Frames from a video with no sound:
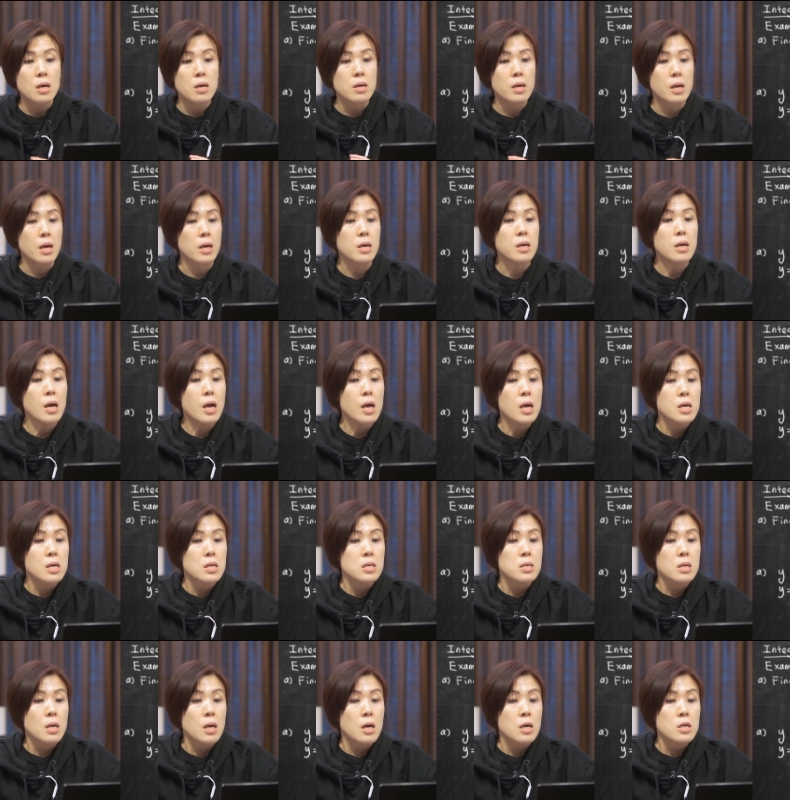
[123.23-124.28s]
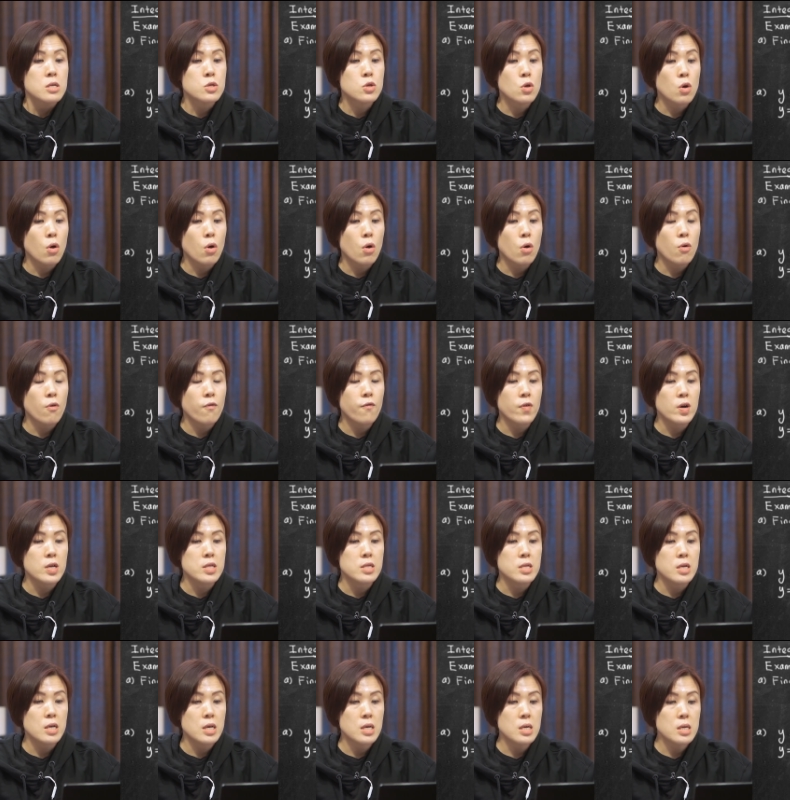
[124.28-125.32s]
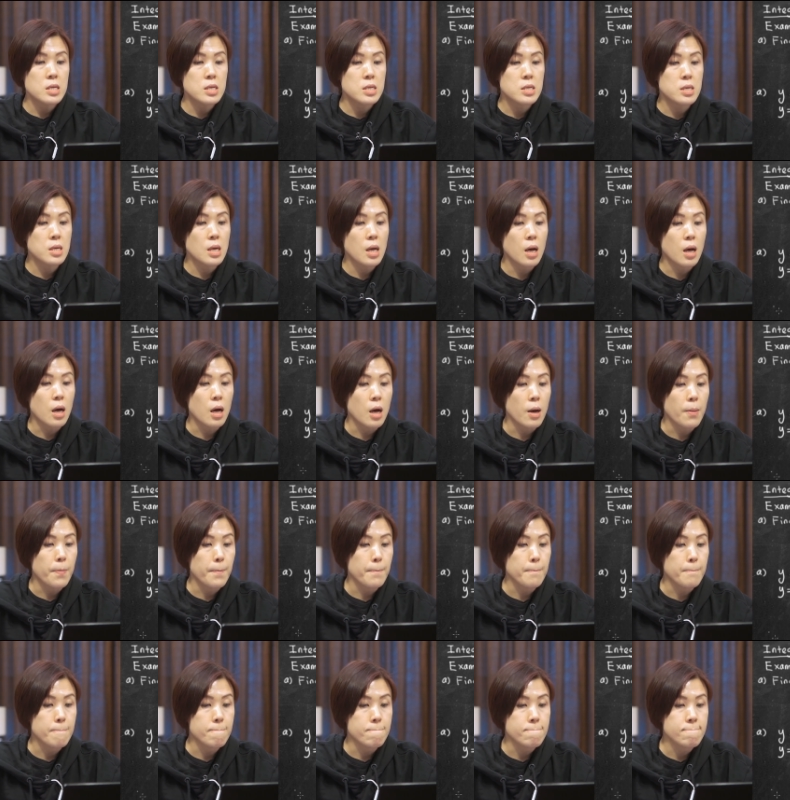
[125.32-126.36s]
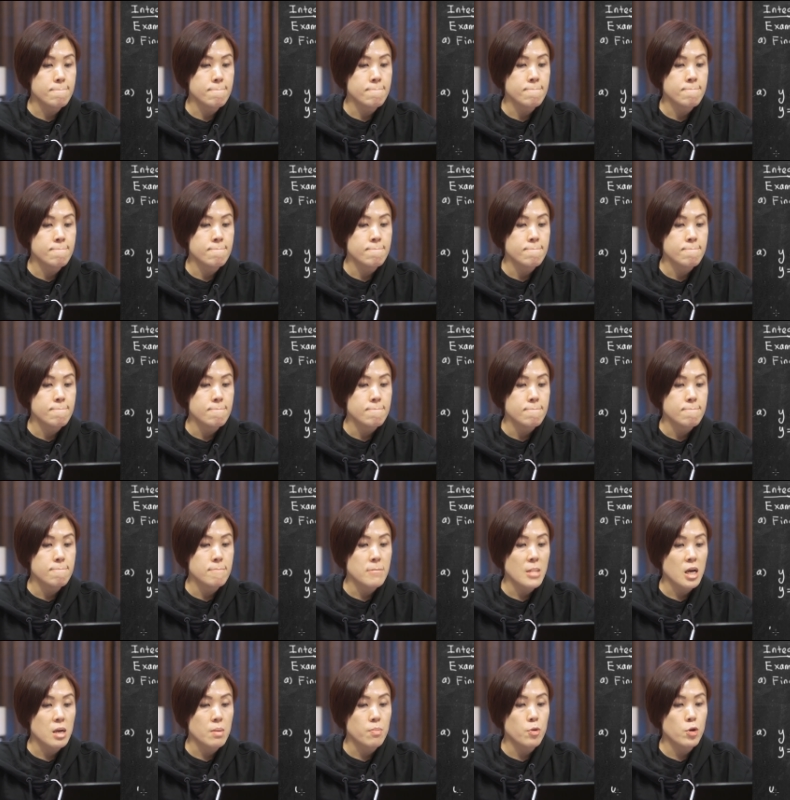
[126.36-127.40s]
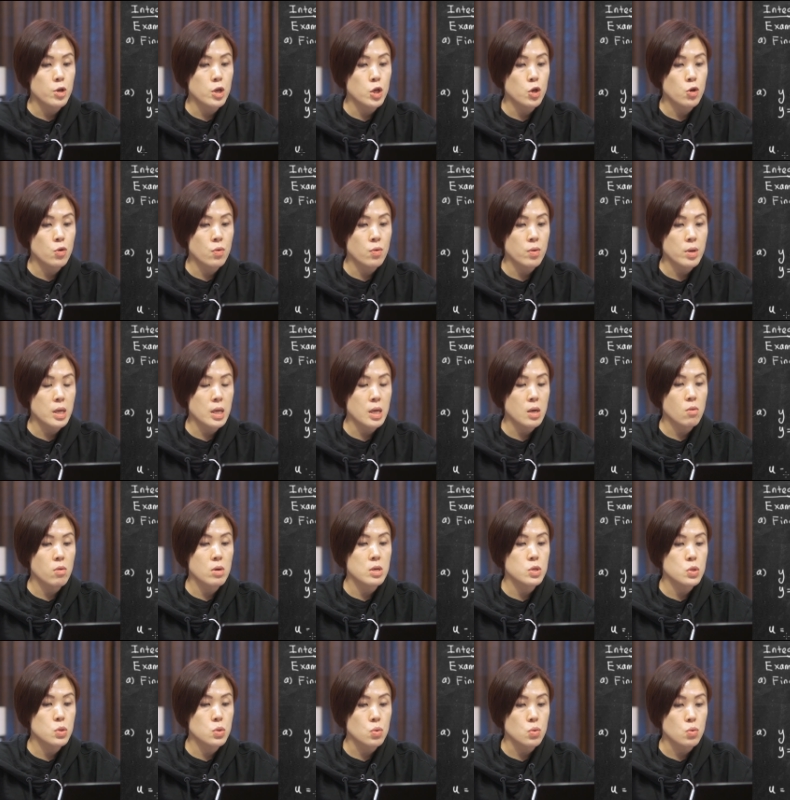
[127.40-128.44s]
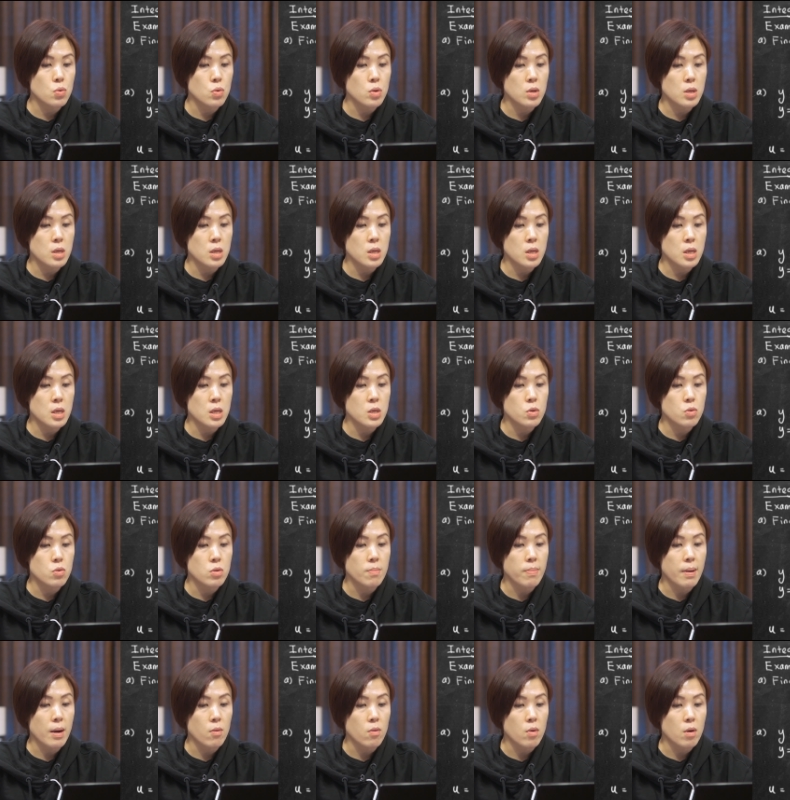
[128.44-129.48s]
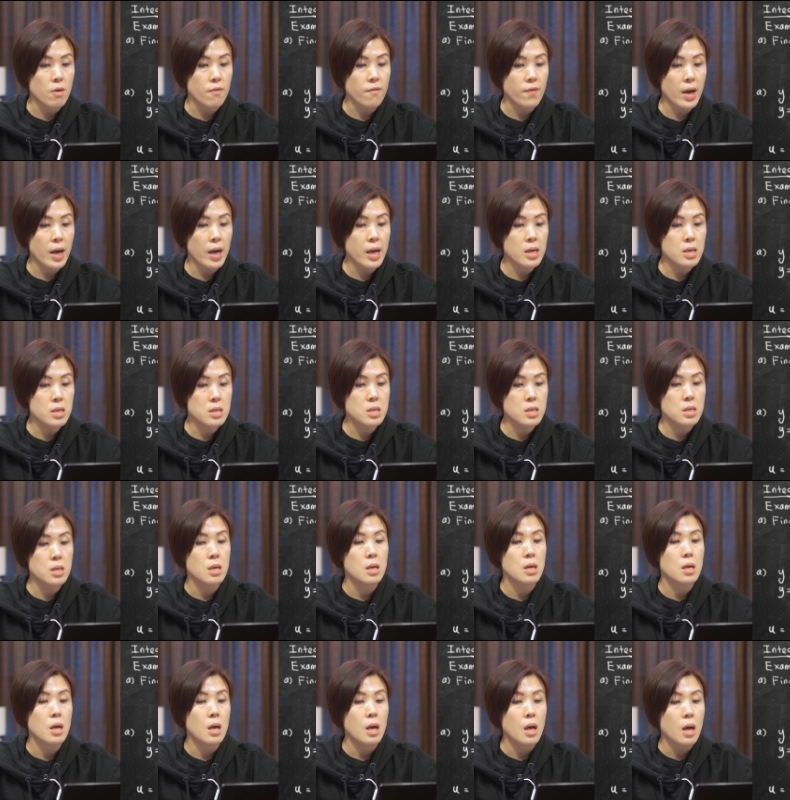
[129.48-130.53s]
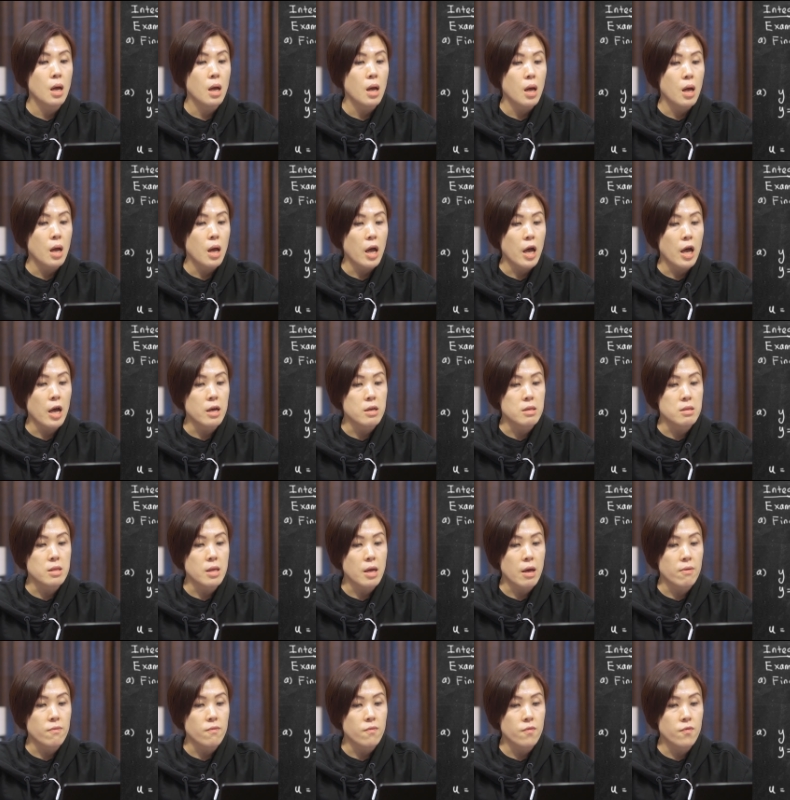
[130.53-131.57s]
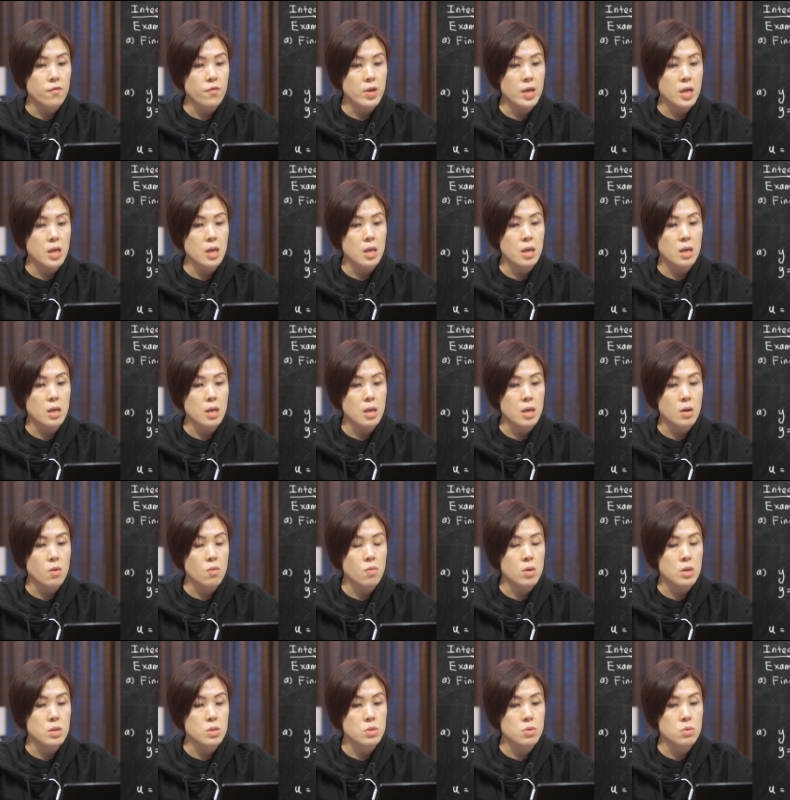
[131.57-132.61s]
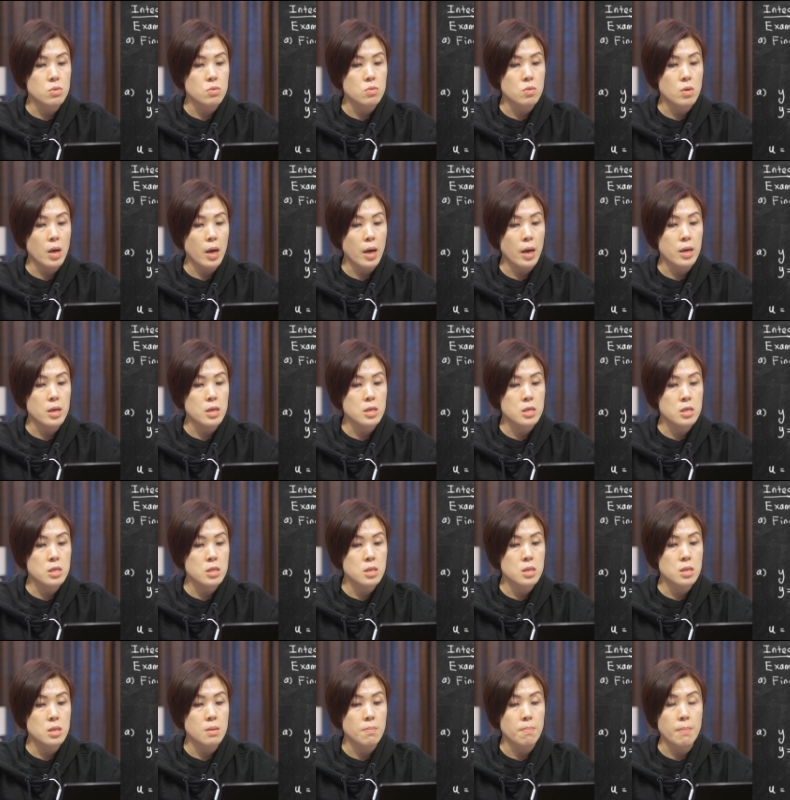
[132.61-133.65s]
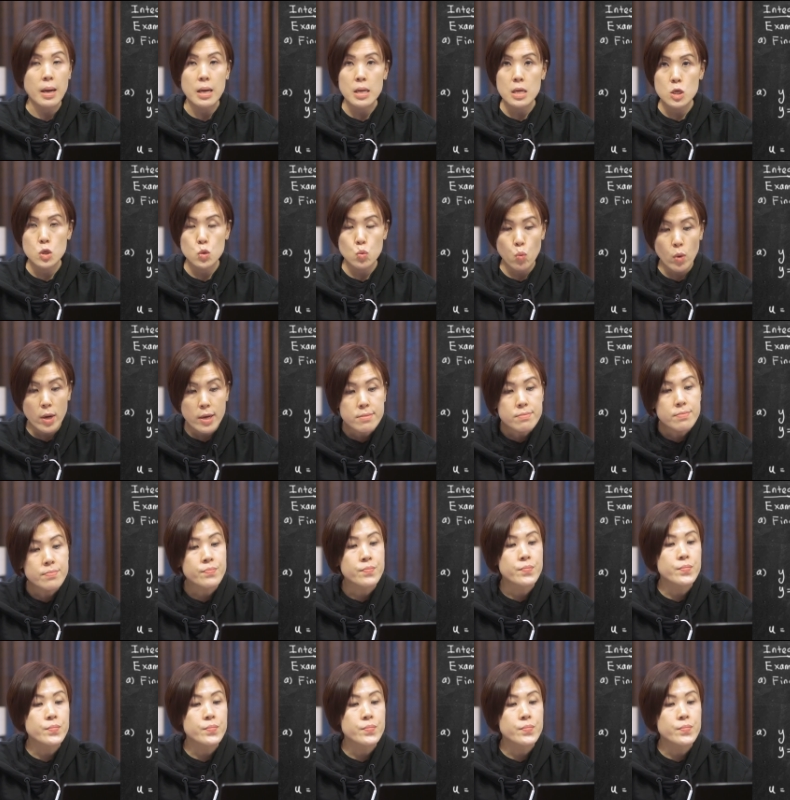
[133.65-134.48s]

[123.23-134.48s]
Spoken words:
Okay, so for this, I'm going to put u equals to e to the power of x, and then v equals to x minus 1.